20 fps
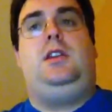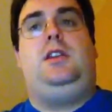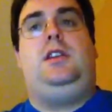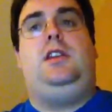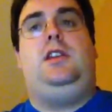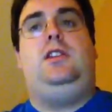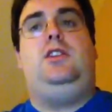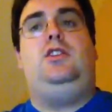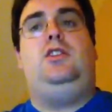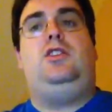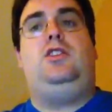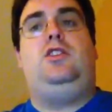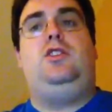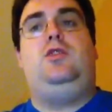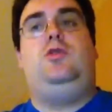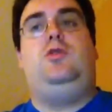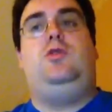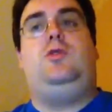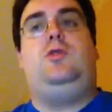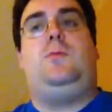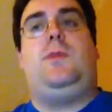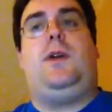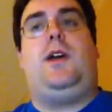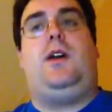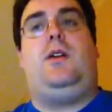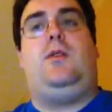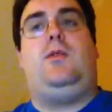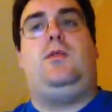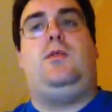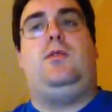Leaders use
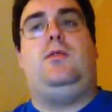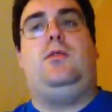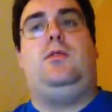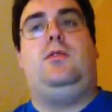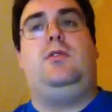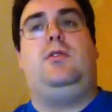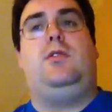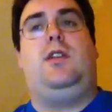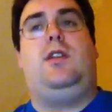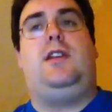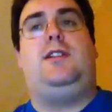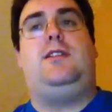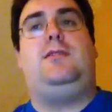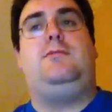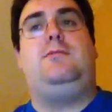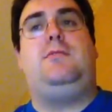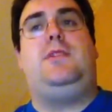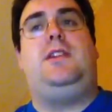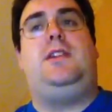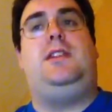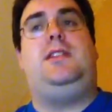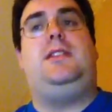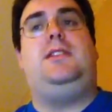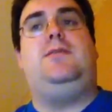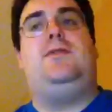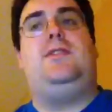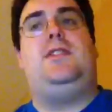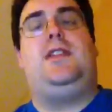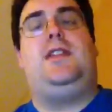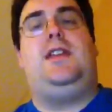power as a means
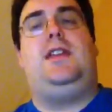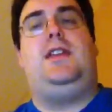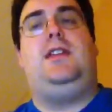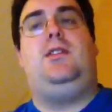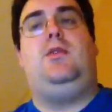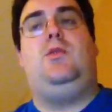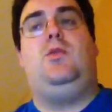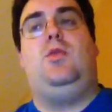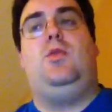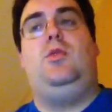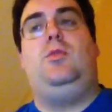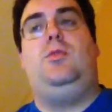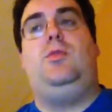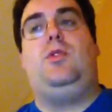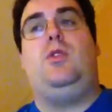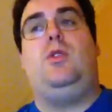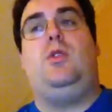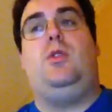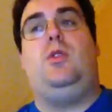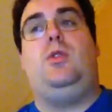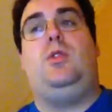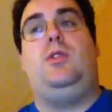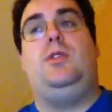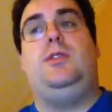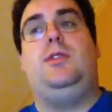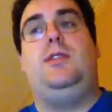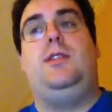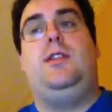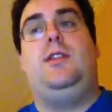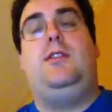of attaining group
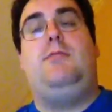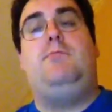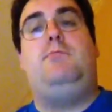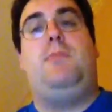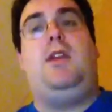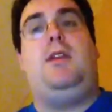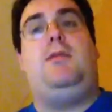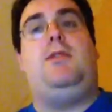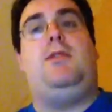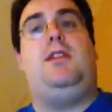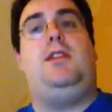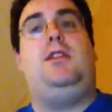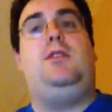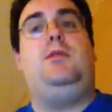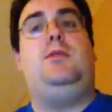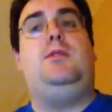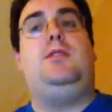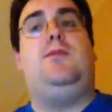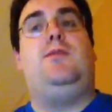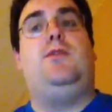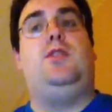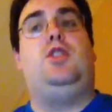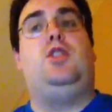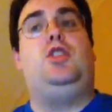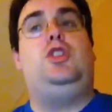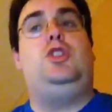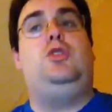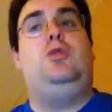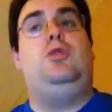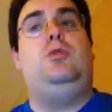goals. Maybe they use it for
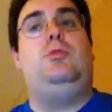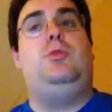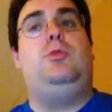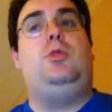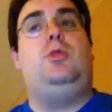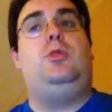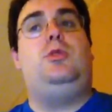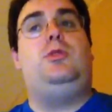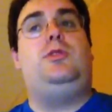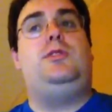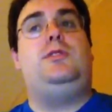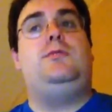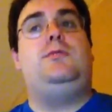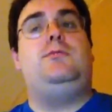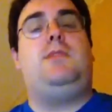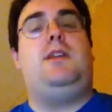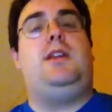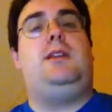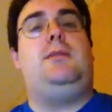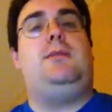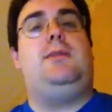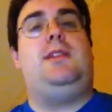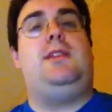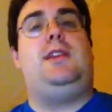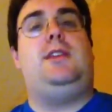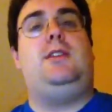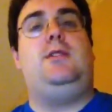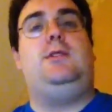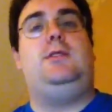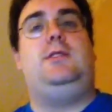good group goals. Maybe
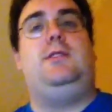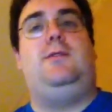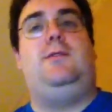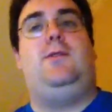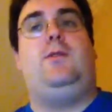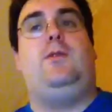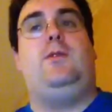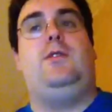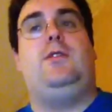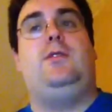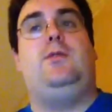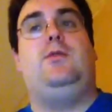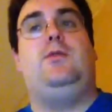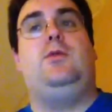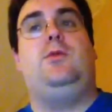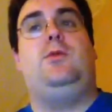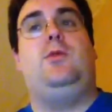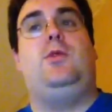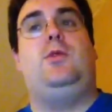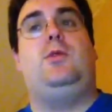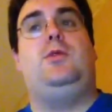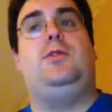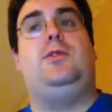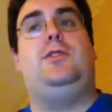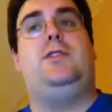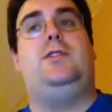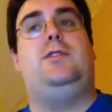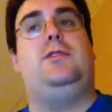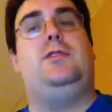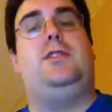they use it for group goals
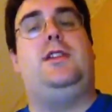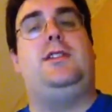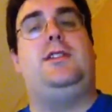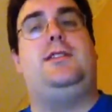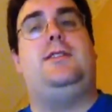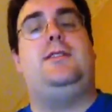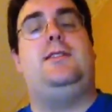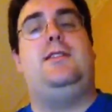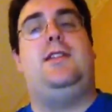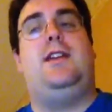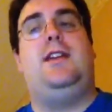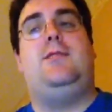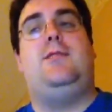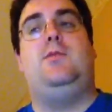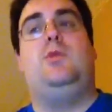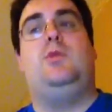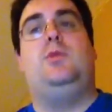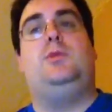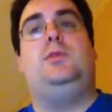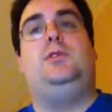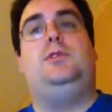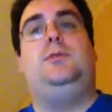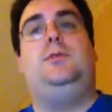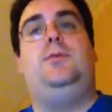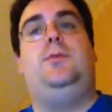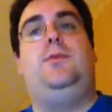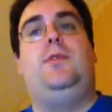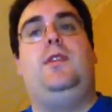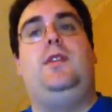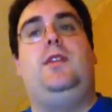that are less than admirable.
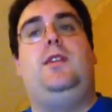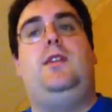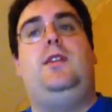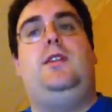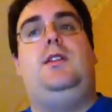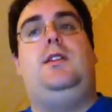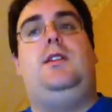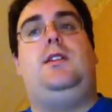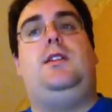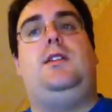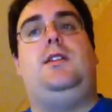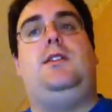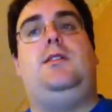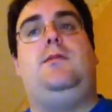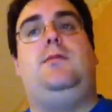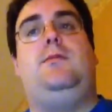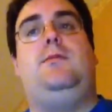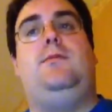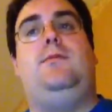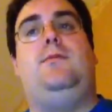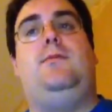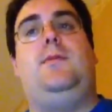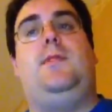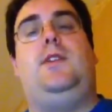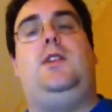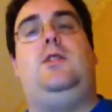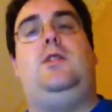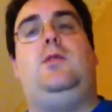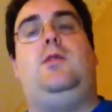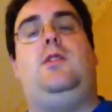
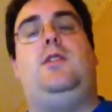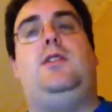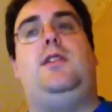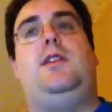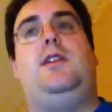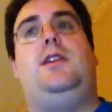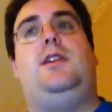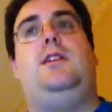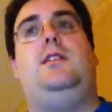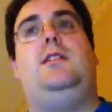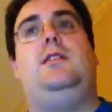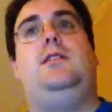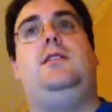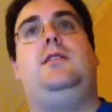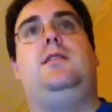Are they,